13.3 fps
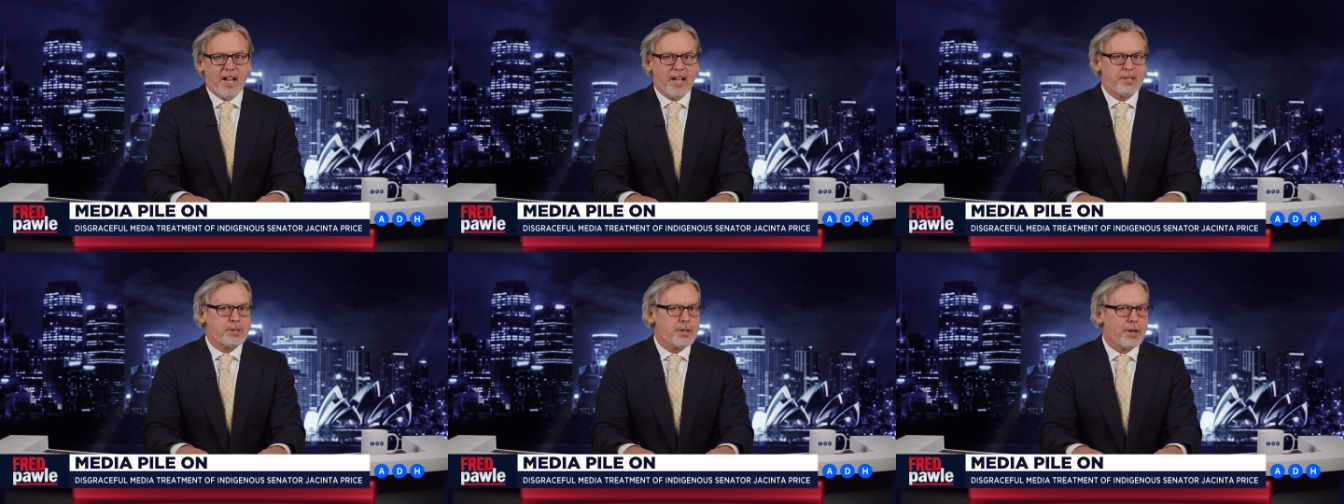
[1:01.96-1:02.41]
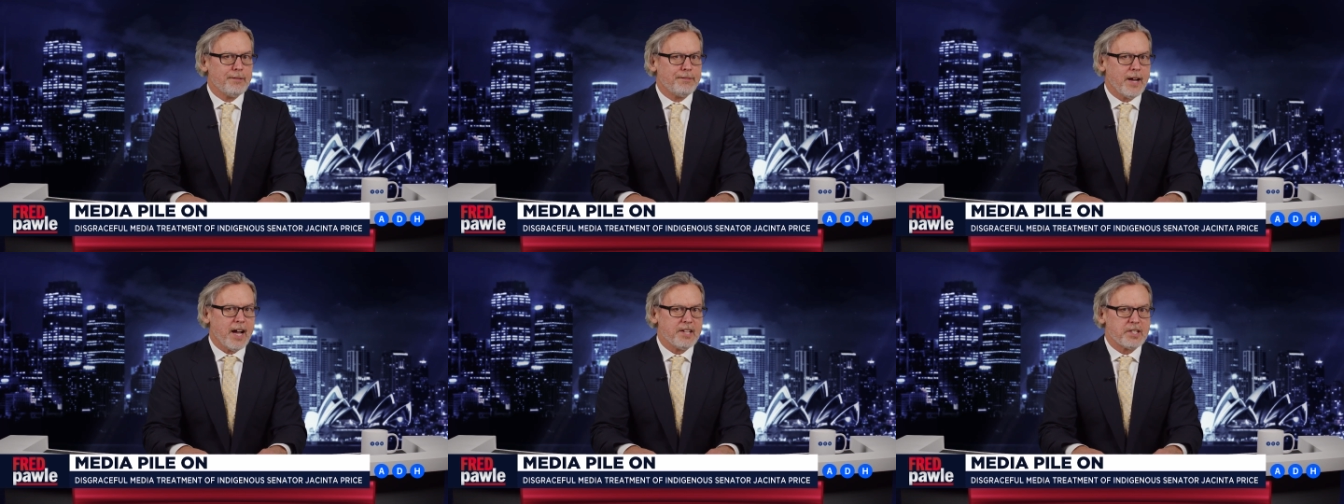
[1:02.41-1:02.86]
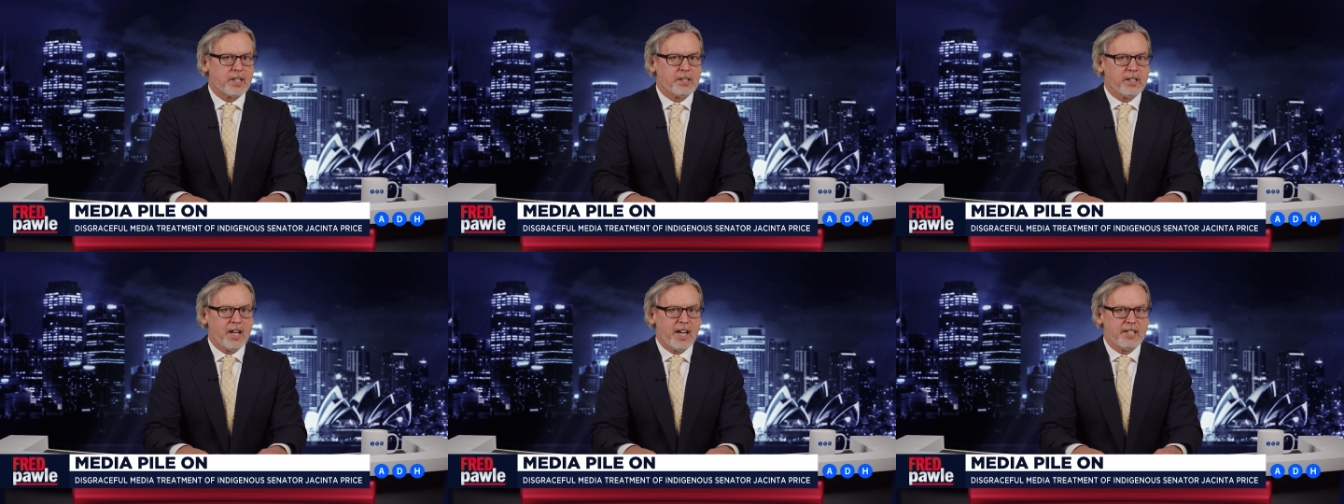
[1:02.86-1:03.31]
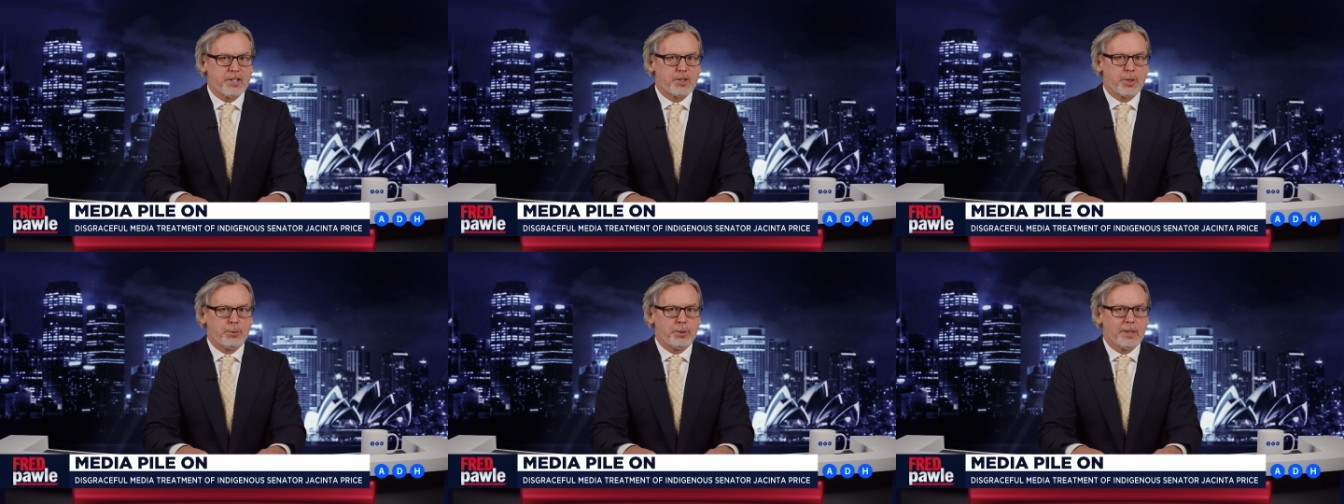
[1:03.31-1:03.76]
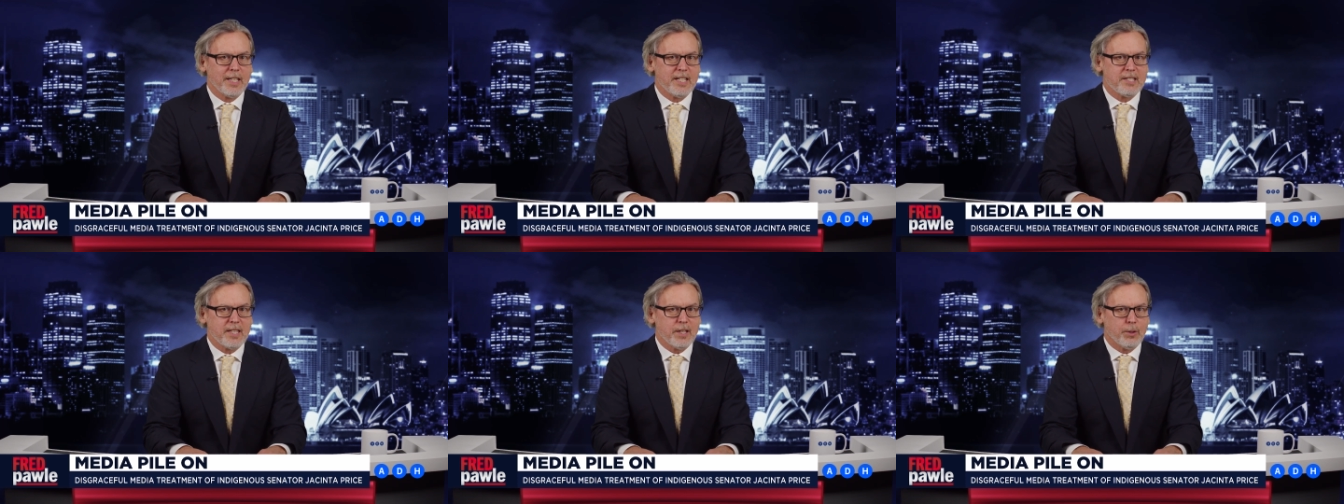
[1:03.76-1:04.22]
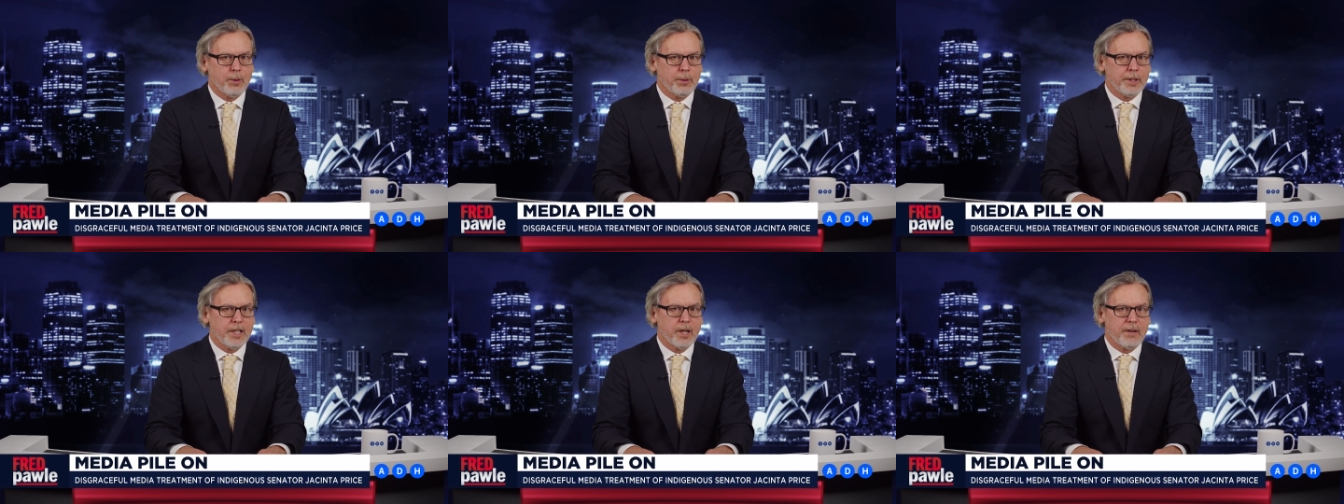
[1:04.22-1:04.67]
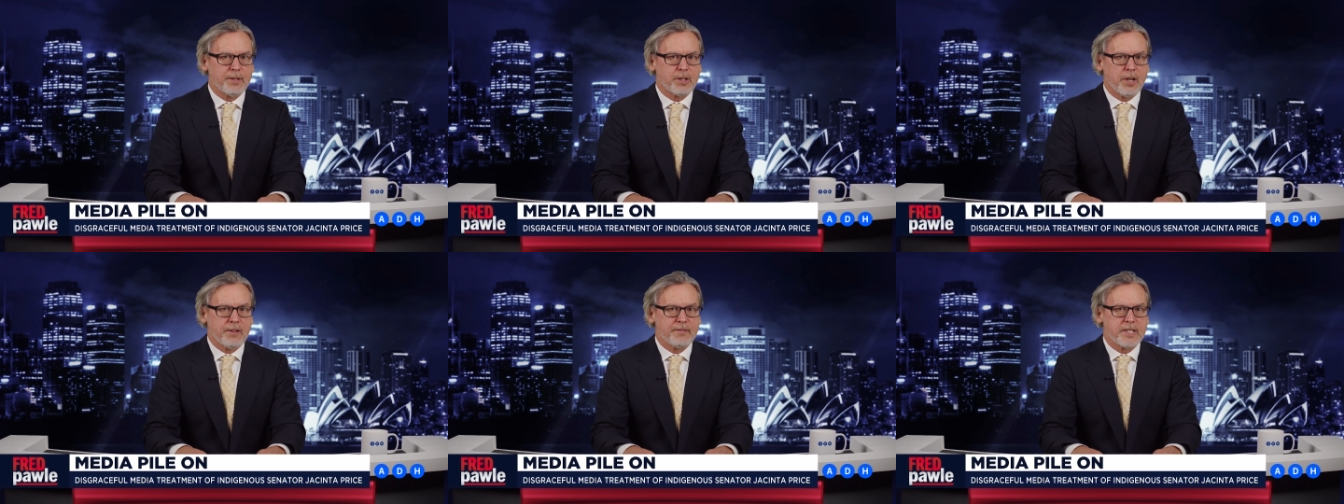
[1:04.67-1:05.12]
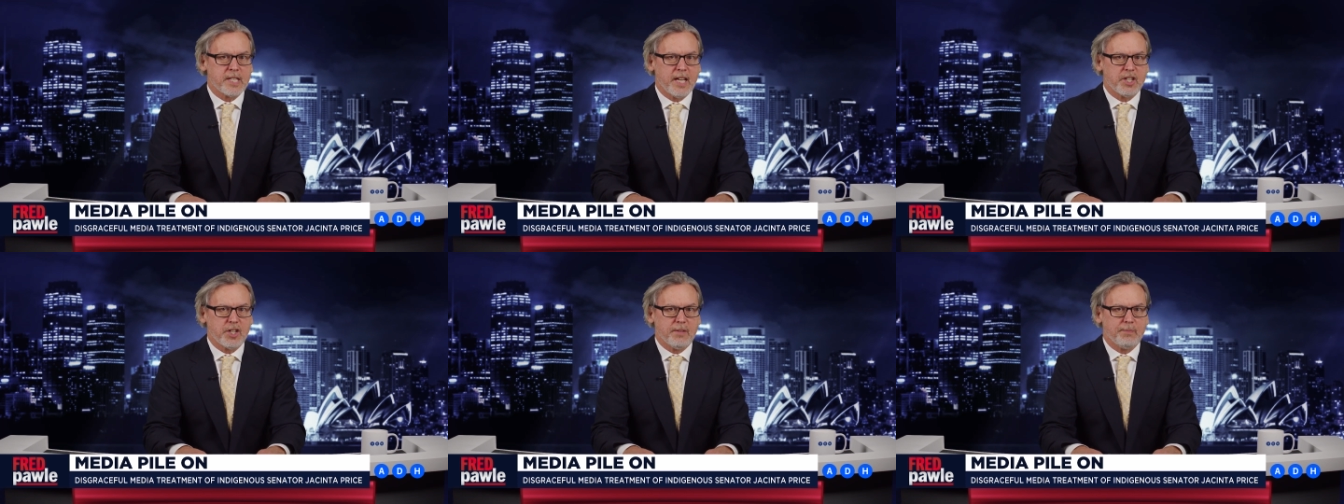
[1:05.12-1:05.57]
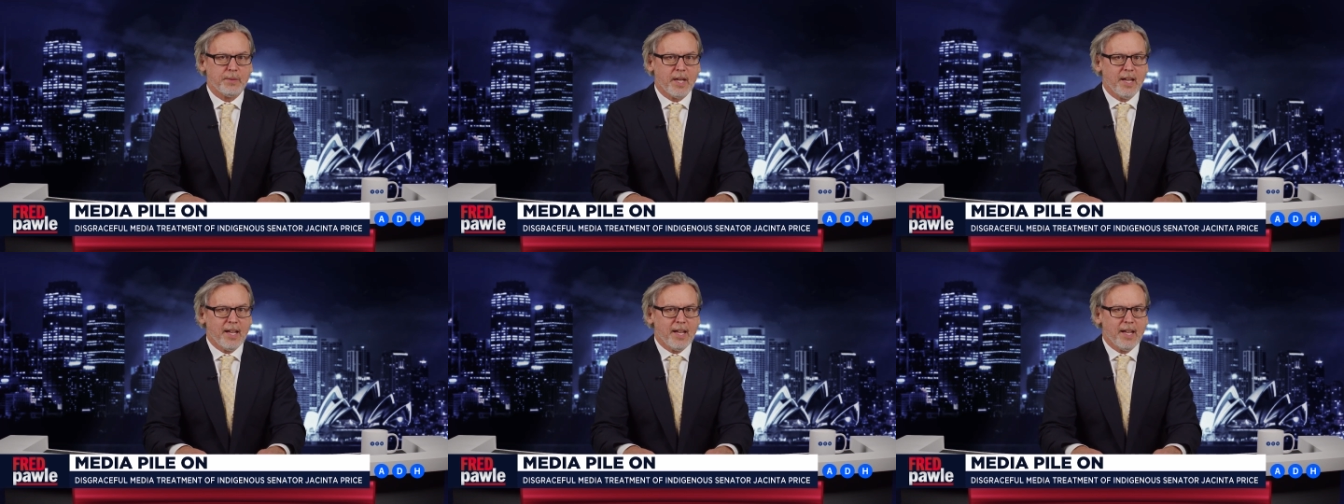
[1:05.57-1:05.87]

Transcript: has so far declined to release the audio of the conversation.